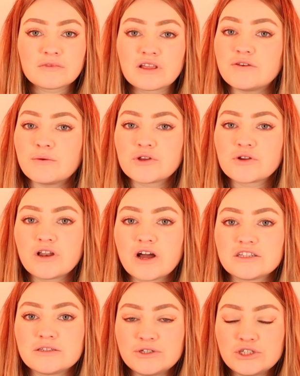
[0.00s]
If you want your
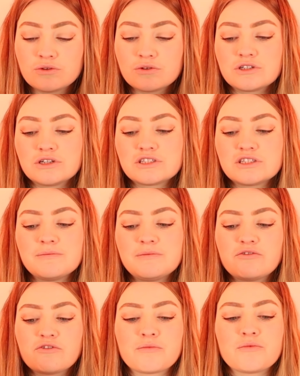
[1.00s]
light to be shorter,
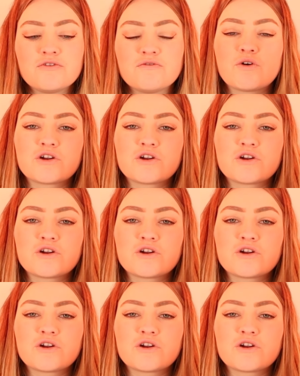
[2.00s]
simply remove